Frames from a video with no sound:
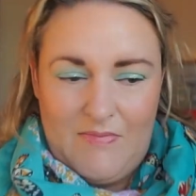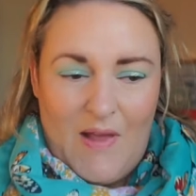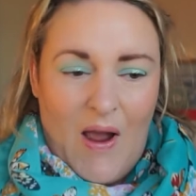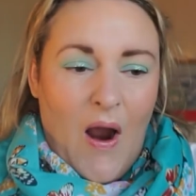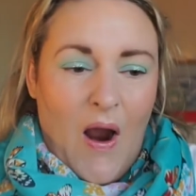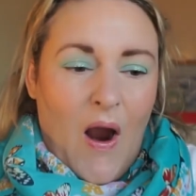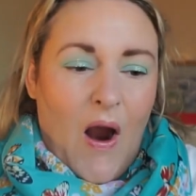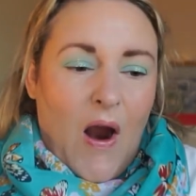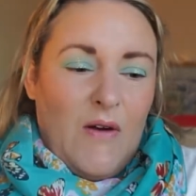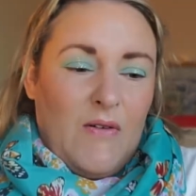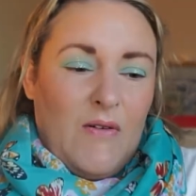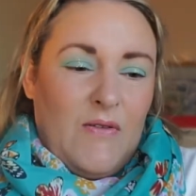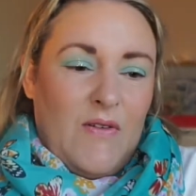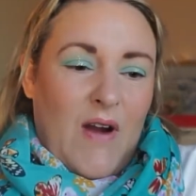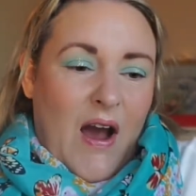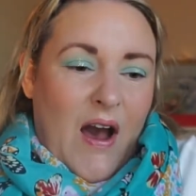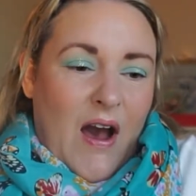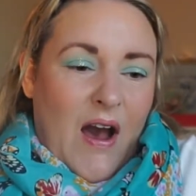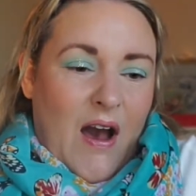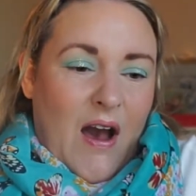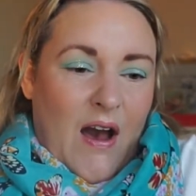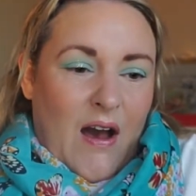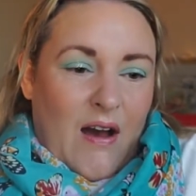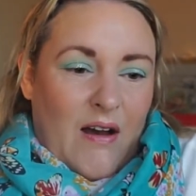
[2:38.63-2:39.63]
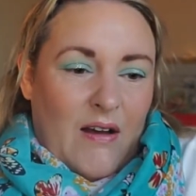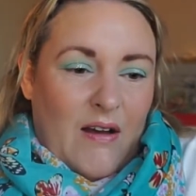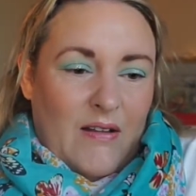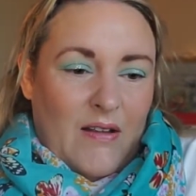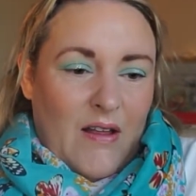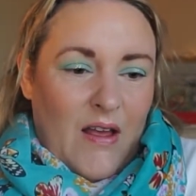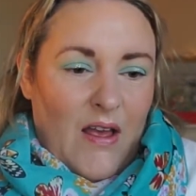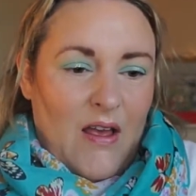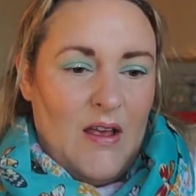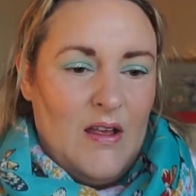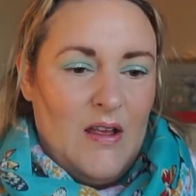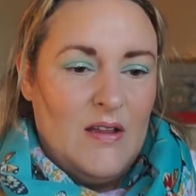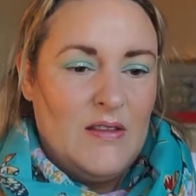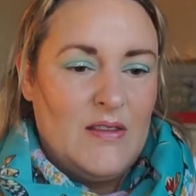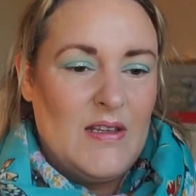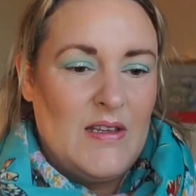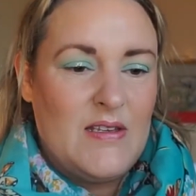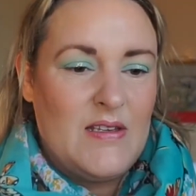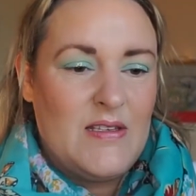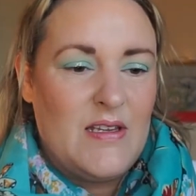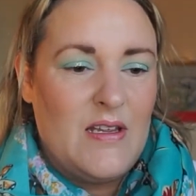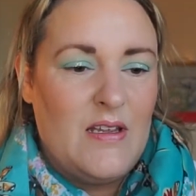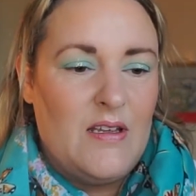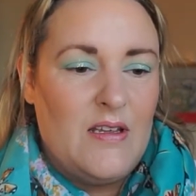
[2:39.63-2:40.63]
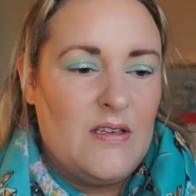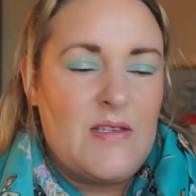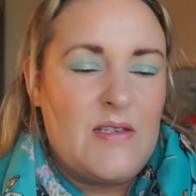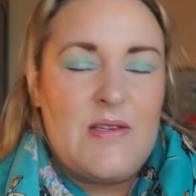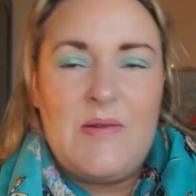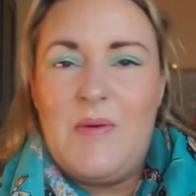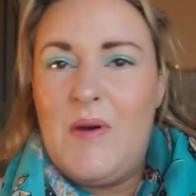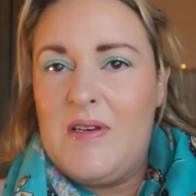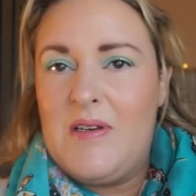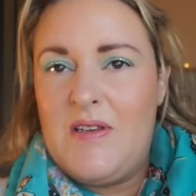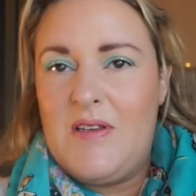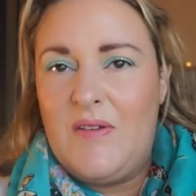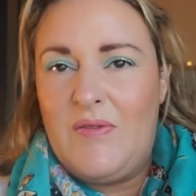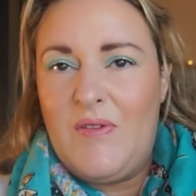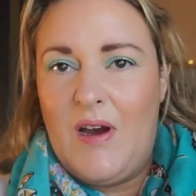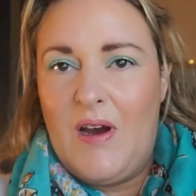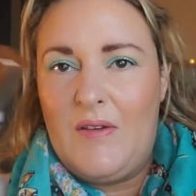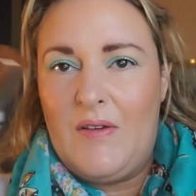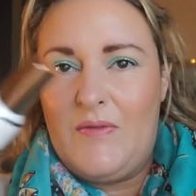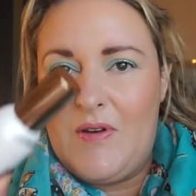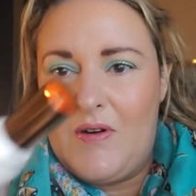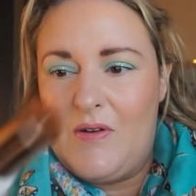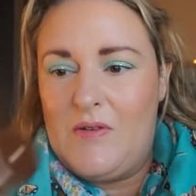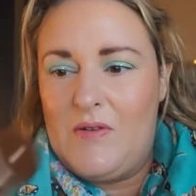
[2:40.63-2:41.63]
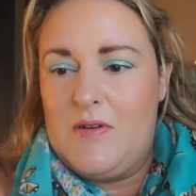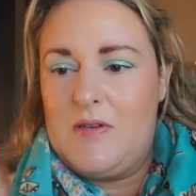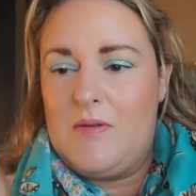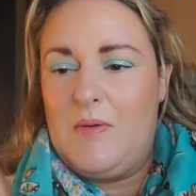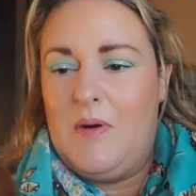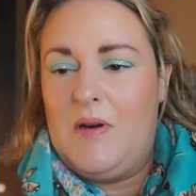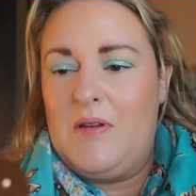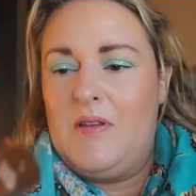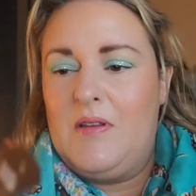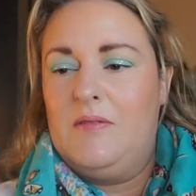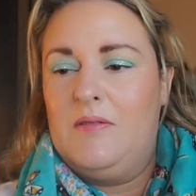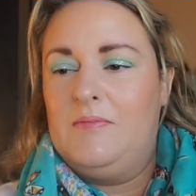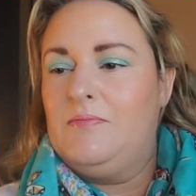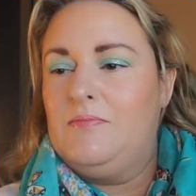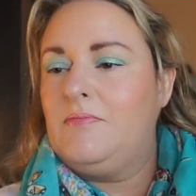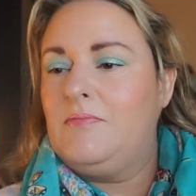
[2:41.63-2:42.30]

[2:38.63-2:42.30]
Hurrah! This is €25 worth.